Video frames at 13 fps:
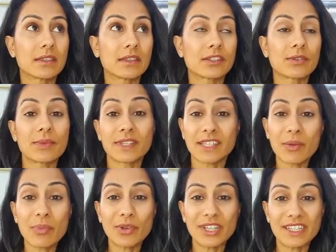so my
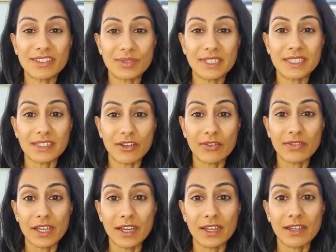second point is really
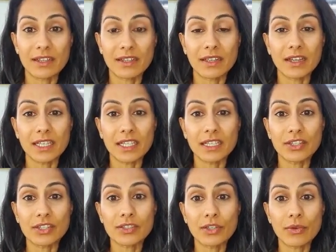self-care. Like
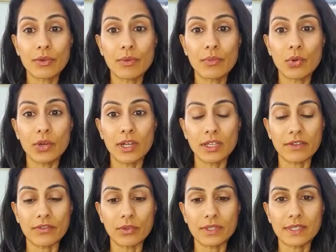it's so important
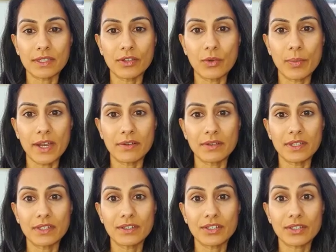if you're a single
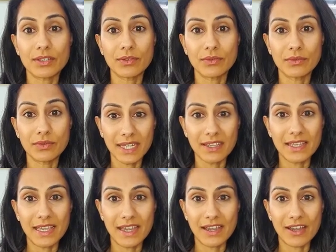parent to take
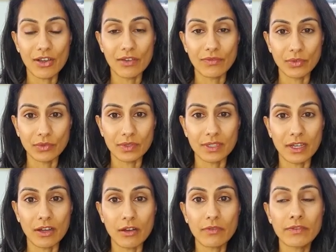care of
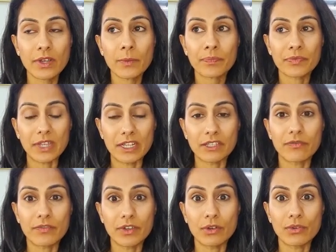yourself and to
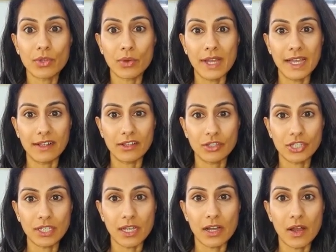fill your
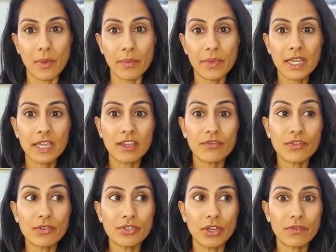energy up. If
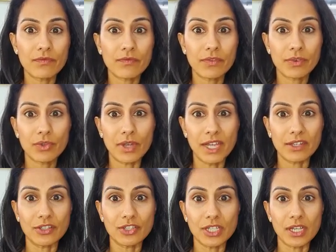you don't fill your
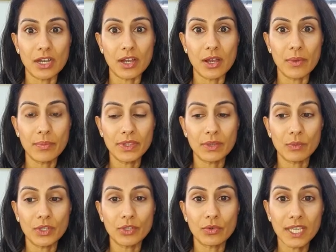energy up, then
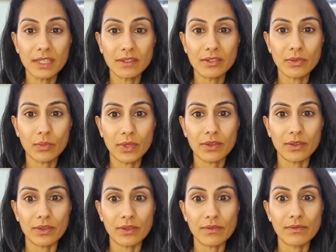when your kids are with
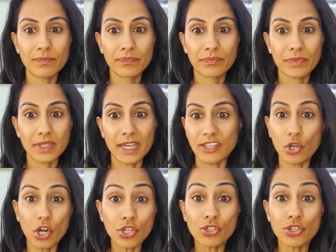you and you're
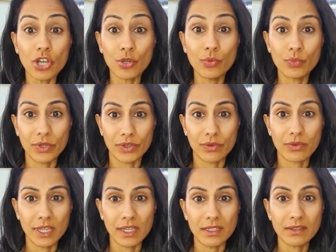on your own with your
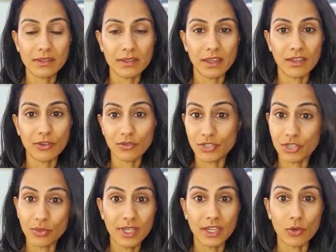kids, like you're
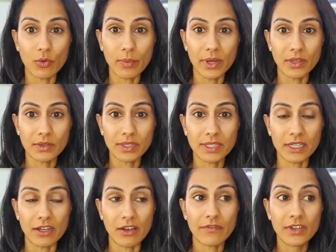doing it all by
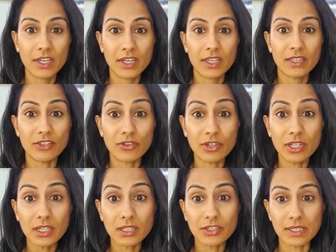yourself, then you're
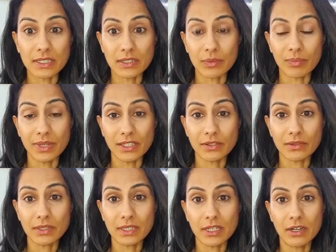going to just deplete
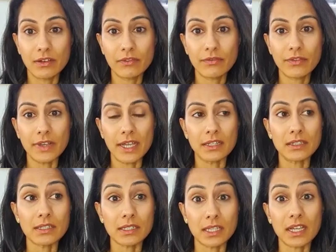yourself.
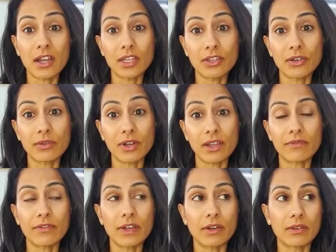And like I know
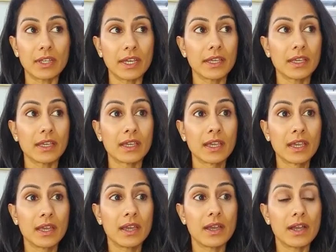I've felt like
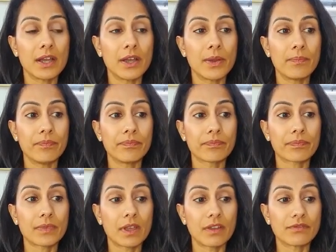
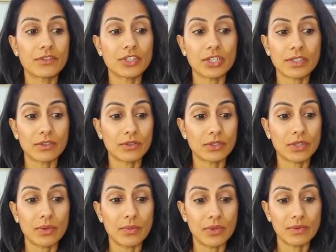I've just got
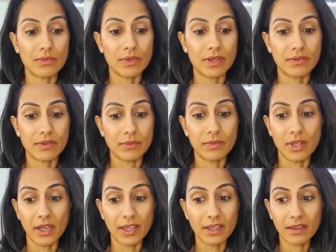to a point where I'm
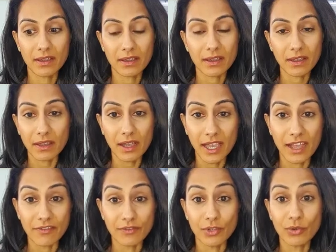like, I
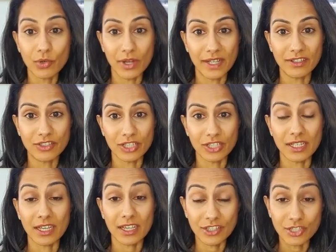have no more energy.
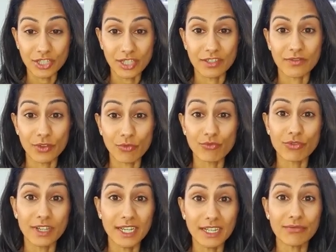Like I just feel
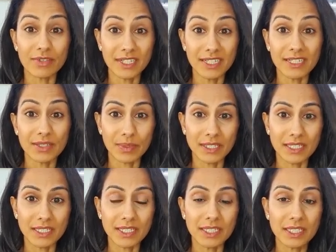really, really
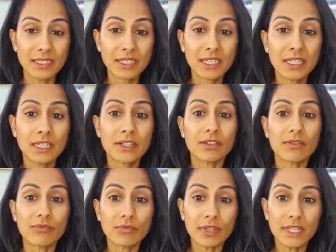depleted. So
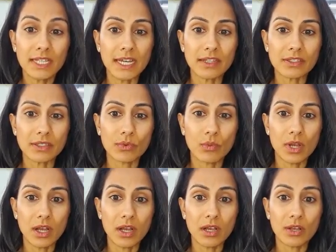I've really had to
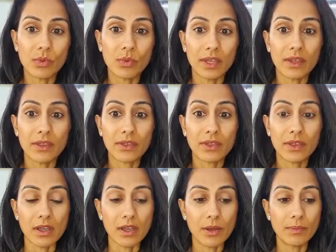work with
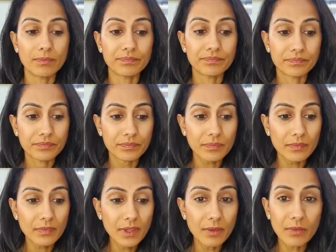
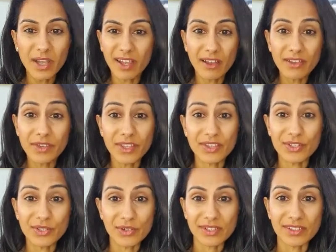my
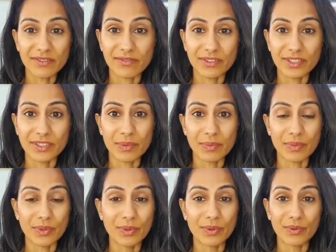Ayurvedic doctor, for
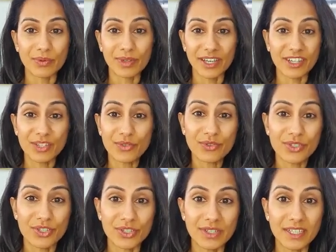example, or like a
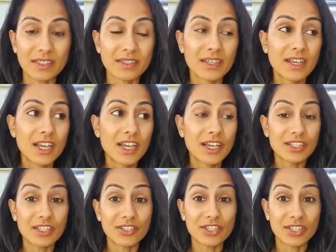nutritionist
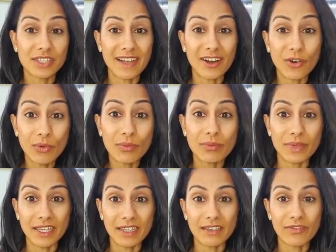to just help
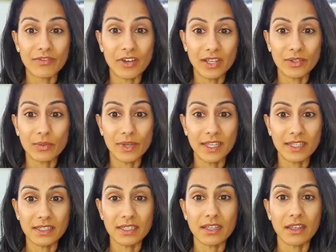me find
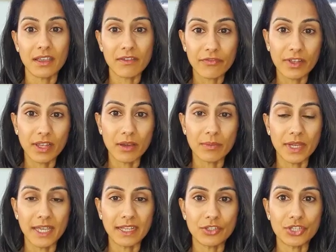ways to like fill up
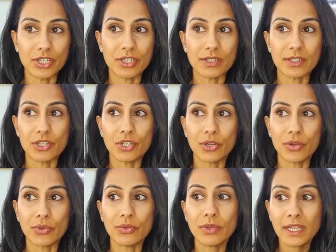my energy. Because I
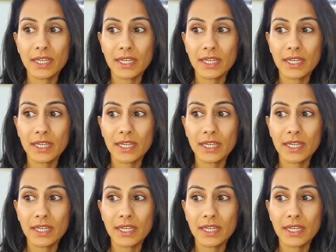know